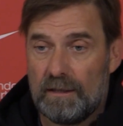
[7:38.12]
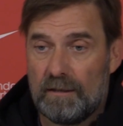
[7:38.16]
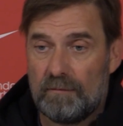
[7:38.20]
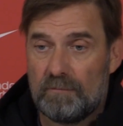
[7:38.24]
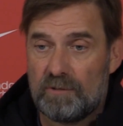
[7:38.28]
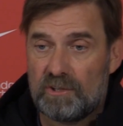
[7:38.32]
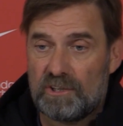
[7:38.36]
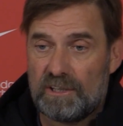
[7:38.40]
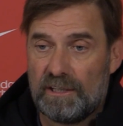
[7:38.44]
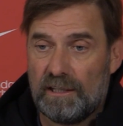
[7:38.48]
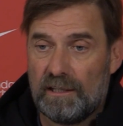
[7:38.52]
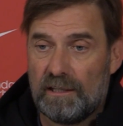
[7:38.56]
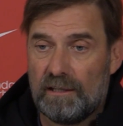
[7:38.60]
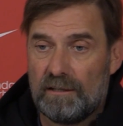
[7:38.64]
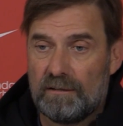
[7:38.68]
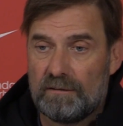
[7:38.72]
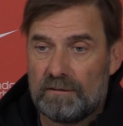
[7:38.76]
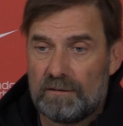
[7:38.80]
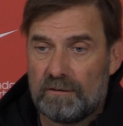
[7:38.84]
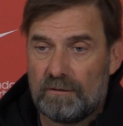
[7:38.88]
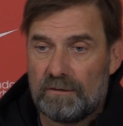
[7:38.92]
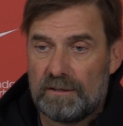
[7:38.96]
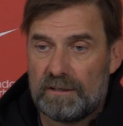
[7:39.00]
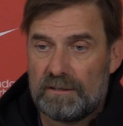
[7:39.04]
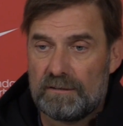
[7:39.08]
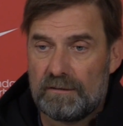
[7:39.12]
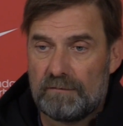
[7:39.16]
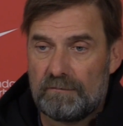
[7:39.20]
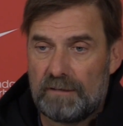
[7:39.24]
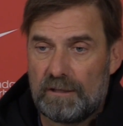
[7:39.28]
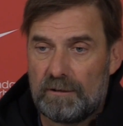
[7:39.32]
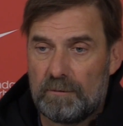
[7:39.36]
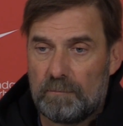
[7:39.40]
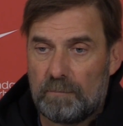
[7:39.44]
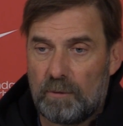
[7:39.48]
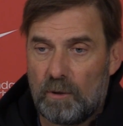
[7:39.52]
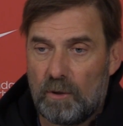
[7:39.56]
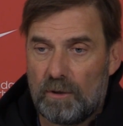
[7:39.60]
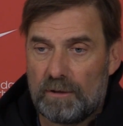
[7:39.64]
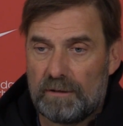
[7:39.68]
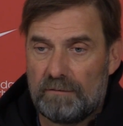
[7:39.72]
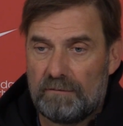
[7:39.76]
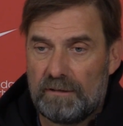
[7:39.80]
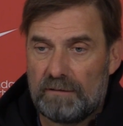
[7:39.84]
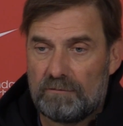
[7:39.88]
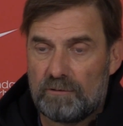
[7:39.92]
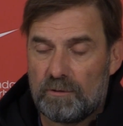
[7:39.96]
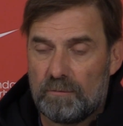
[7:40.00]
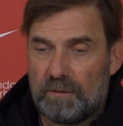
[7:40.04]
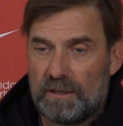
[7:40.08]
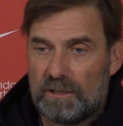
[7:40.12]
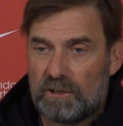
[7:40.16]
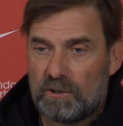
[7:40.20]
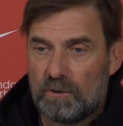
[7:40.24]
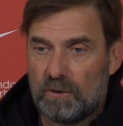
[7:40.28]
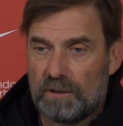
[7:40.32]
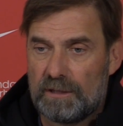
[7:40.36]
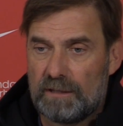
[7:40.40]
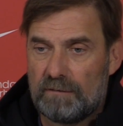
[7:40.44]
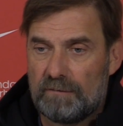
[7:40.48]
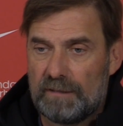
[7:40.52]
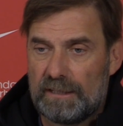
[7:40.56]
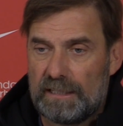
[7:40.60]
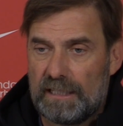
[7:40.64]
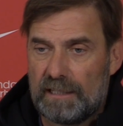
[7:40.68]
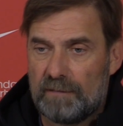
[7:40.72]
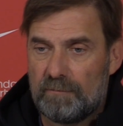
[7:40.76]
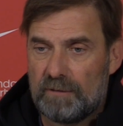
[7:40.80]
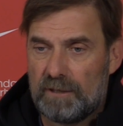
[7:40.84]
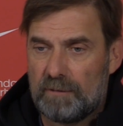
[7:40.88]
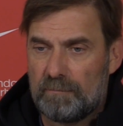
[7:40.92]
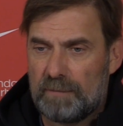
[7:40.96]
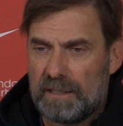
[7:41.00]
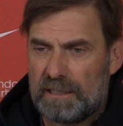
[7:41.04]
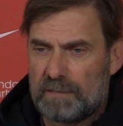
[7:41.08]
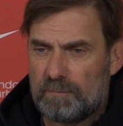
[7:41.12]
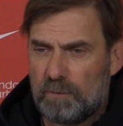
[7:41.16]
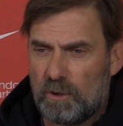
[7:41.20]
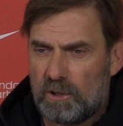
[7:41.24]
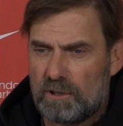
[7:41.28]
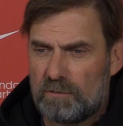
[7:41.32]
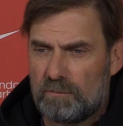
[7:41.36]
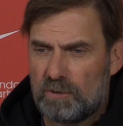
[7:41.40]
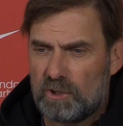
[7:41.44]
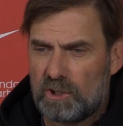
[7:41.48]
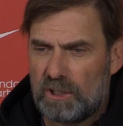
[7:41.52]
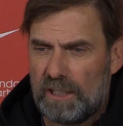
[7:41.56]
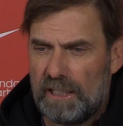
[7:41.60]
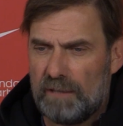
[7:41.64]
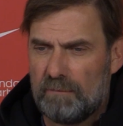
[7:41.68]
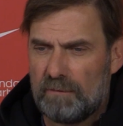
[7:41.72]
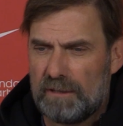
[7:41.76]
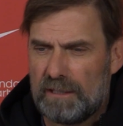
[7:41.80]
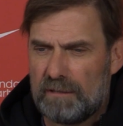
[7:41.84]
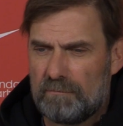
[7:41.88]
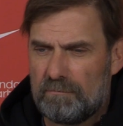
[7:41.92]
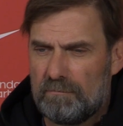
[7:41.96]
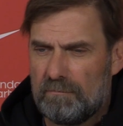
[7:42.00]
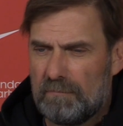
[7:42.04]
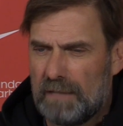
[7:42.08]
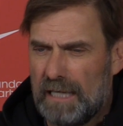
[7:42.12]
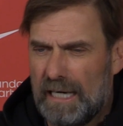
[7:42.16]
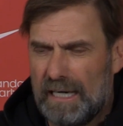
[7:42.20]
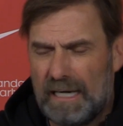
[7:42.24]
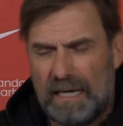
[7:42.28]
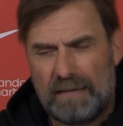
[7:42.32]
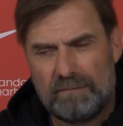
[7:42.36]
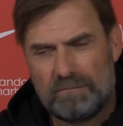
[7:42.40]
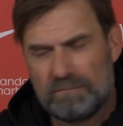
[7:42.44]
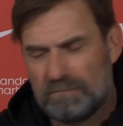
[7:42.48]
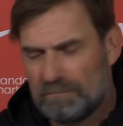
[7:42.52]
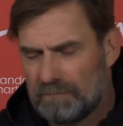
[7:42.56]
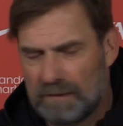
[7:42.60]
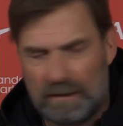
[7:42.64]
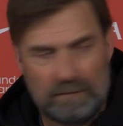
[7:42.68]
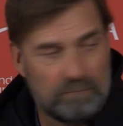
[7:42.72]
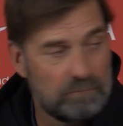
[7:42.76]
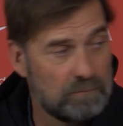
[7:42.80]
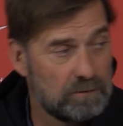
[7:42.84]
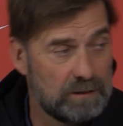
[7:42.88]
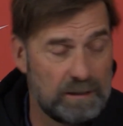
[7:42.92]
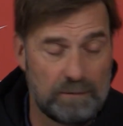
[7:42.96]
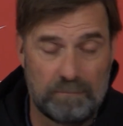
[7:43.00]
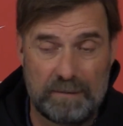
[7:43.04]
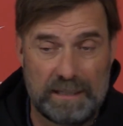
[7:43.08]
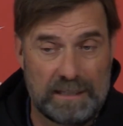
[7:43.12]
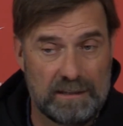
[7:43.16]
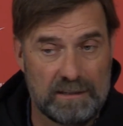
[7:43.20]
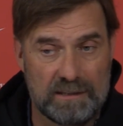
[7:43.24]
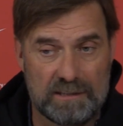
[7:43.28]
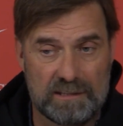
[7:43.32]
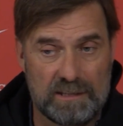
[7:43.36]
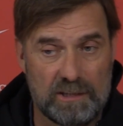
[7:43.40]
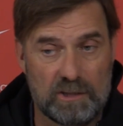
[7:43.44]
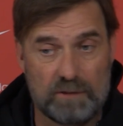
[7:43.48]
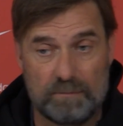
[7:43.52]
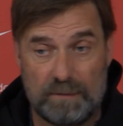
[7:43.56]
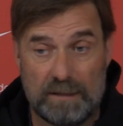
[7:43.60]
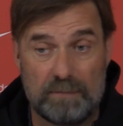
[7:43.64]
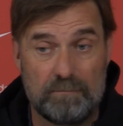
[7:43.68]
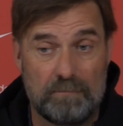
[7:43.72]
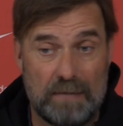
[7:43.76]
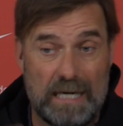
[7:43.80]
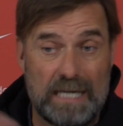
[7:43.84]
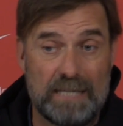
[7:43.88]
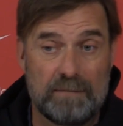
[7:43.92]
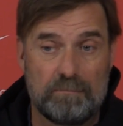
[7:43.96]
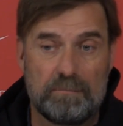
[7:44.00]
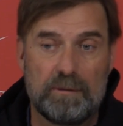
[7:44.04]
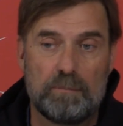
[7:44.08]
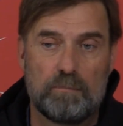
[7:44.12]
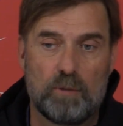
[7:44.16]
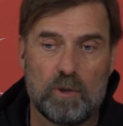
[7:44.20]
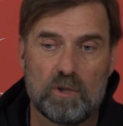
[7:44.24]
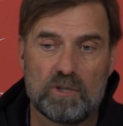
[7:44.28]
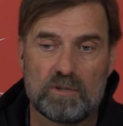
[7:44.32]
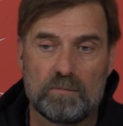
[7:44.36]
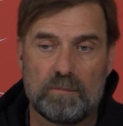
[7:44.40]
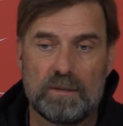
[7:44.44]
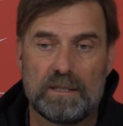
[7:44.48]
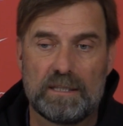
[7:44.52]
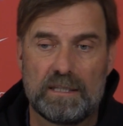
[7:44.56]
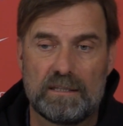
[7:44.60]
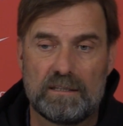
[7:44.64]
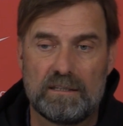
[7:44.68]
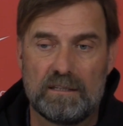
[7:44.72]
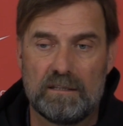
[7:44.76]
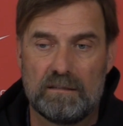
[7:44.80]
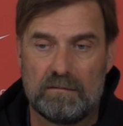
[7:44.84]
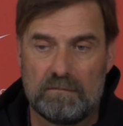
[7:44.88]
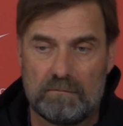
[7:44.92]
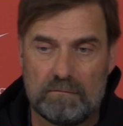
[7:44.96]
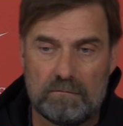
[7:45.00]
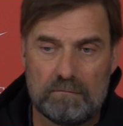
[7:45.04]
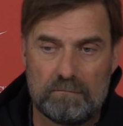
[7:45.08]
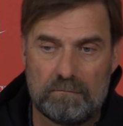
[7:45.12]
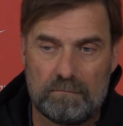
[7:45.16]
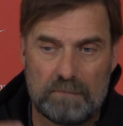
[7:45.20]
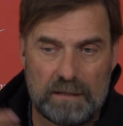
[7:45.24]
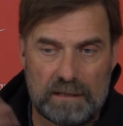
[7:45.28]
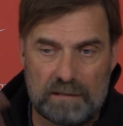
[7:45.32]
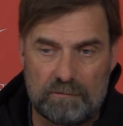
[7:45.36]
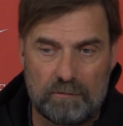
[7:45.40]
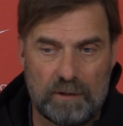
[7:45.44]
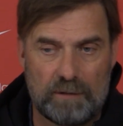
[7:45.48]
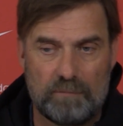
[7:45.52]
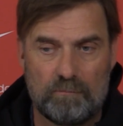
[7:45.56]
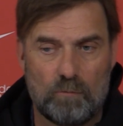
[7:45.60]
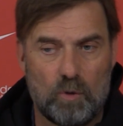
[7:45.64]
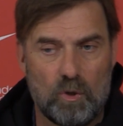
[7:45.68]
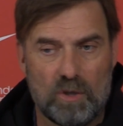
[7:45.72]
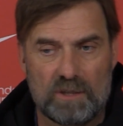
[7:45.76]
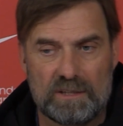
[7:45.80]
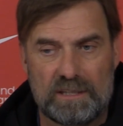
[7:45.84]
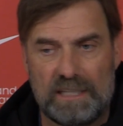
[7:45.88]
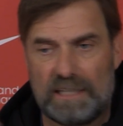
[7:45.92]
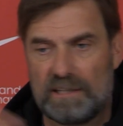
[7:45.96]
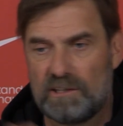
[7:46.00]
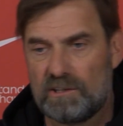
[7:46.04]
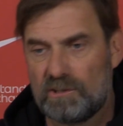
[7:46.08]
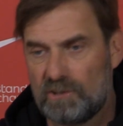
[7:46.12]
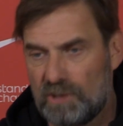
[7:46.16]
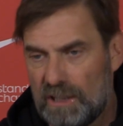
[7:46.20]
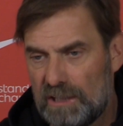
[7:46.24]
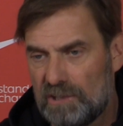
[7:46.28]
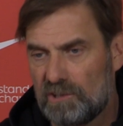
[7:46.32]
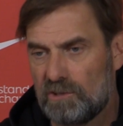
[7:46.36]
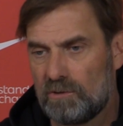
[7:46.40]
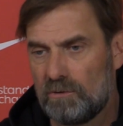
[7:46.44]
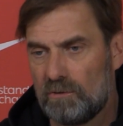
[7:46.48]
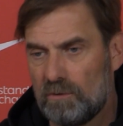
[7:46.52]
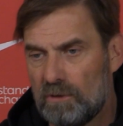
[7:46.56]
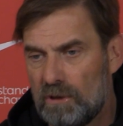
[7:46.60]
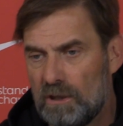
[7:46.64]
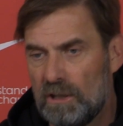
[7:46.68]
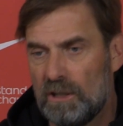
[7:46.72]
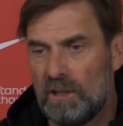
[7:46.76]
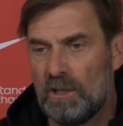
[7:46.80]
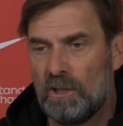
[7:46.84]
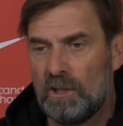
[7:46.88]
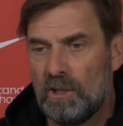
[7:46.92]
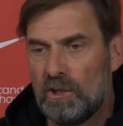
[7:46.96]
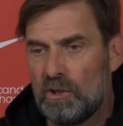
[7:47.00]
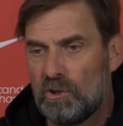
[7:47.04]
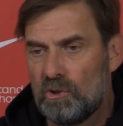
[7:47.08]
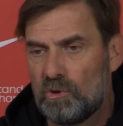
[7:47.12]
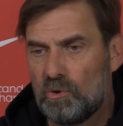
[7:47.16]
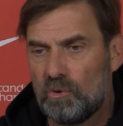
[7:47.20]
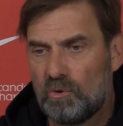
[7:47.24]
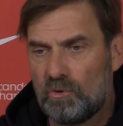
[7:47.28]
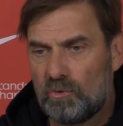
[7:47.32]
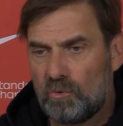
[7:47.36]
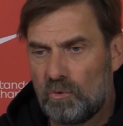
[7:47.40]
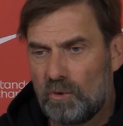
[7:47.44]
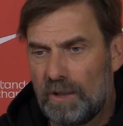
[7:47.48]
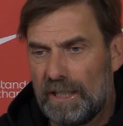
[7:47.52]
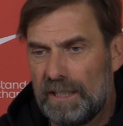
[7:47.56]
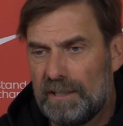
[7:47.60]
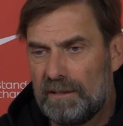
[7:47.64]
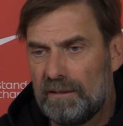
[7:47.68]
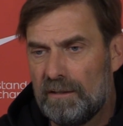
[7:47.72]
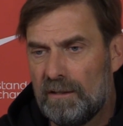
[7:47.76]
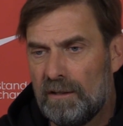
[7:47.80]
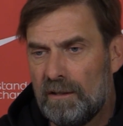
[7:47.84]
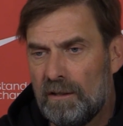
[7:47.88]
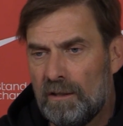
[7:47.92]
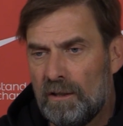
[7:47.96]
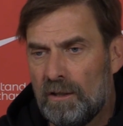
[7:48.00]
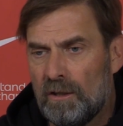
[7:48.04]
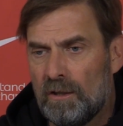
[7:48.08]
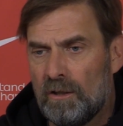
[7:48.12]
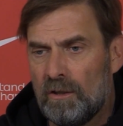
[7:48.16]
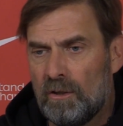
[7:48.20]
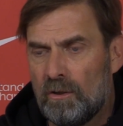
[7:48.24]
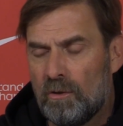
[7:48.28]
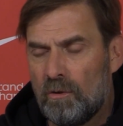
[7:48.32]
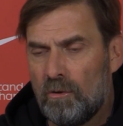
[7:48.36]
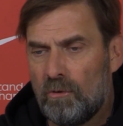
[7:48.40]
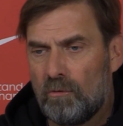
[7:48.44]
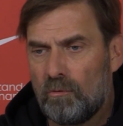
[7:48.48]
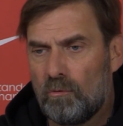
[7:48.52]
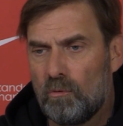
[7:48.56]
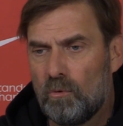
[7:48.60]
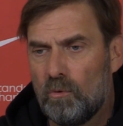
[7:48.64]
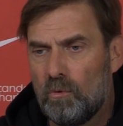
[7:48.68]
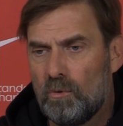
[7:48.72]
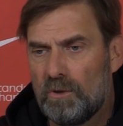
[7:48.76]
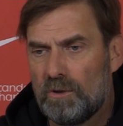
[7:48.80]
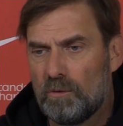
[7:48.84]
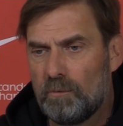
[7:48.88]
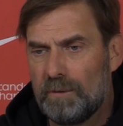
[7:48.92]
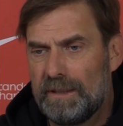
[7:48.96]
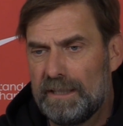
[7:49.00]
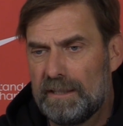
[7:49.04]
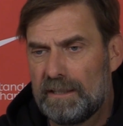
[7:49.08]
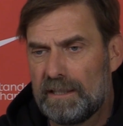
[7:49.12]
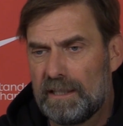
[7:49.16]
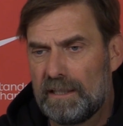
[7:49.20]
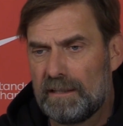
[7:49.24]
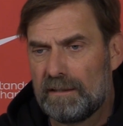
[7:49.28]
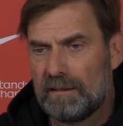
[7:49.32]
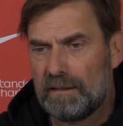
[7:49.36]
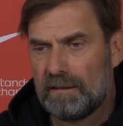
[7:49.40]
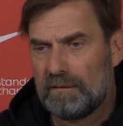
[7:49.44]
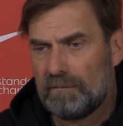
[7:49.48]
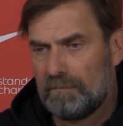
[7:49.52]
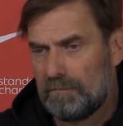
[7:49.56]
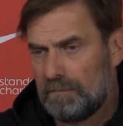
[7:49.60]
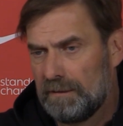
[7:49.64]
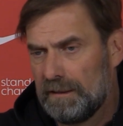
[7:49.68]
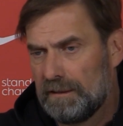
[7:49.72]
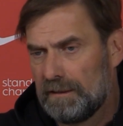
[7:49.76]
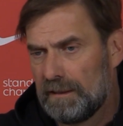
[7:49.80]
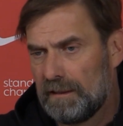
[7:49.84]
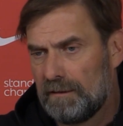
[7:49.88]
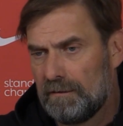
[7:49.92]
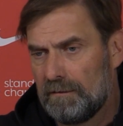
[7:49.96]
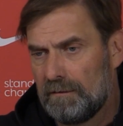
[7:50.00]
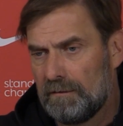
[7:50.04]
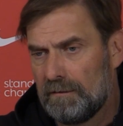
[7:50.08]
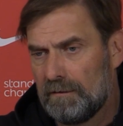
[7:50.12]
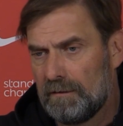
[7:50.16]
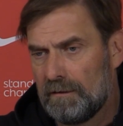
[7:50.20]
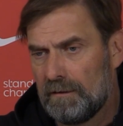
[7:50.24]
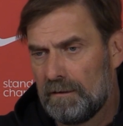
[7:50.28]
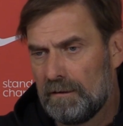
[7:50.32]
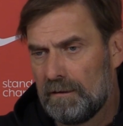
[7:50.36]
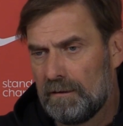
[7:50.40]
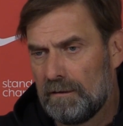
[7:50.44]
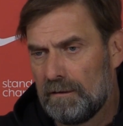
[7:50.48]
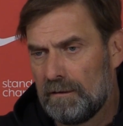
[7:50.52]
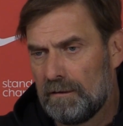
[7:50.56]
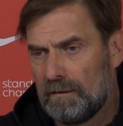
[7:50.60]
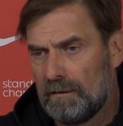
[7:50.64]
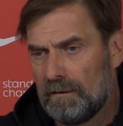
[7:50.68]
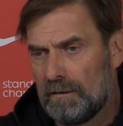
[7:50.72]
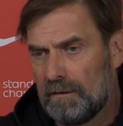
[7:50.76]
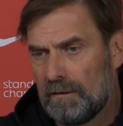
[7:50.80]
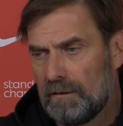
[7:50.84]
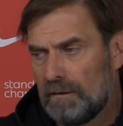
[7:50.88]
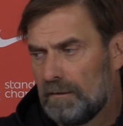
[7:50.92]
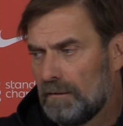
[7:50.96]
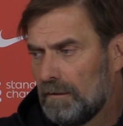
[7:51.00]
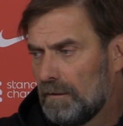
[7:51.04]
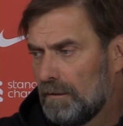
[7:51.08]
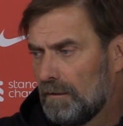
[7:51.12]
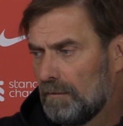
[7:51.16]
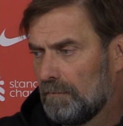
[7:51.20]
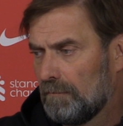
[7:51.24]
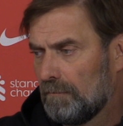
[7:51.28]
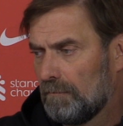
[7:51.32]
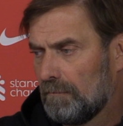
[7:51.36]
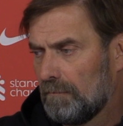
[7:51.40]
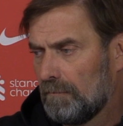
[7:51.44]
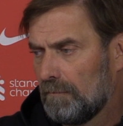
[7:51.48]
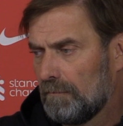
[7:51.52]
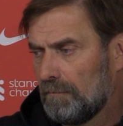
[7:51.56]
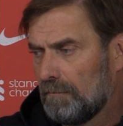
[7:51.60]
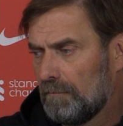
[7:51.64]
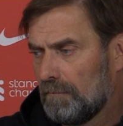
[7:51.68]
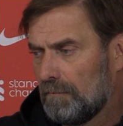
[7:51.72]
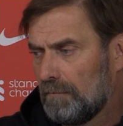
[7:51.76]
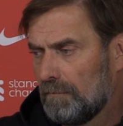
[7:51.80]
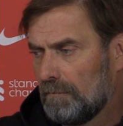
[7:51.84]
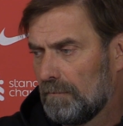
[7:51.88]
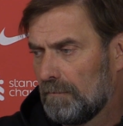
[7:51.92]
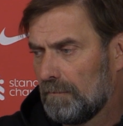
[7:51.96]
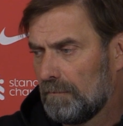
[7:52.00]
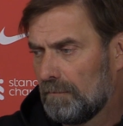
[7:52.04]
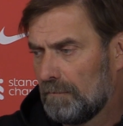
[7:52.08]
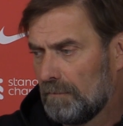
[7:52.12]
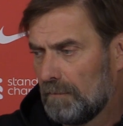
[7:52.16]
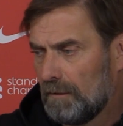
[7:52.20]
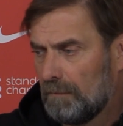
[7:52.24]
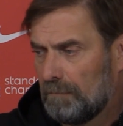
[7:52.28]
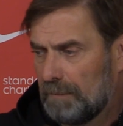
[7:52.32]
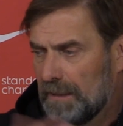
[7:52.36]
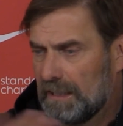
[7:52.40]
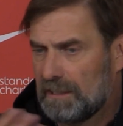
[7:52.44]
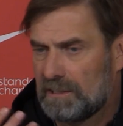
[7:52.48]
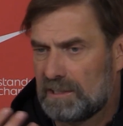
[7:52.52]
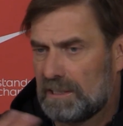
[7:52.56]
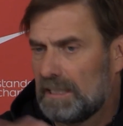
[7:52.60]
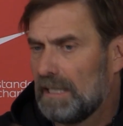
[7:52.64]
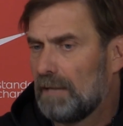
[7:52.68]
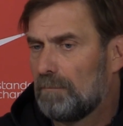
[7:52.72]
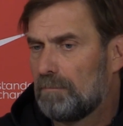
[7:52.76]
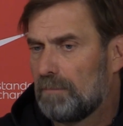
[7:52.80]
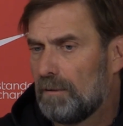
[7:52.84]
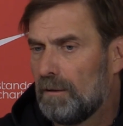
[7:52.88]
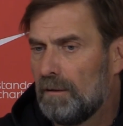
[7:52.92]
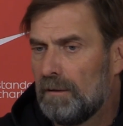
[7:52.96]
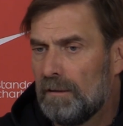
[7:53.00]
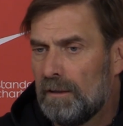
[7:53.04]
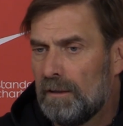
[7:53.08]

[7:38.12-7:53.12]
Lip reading: Still, so it's very important that we have to make sure that we get him in the best possible shape. And it might, I didn't make a decision, but it might be possible that he makes way more sense just to train through the weekend and be then a big step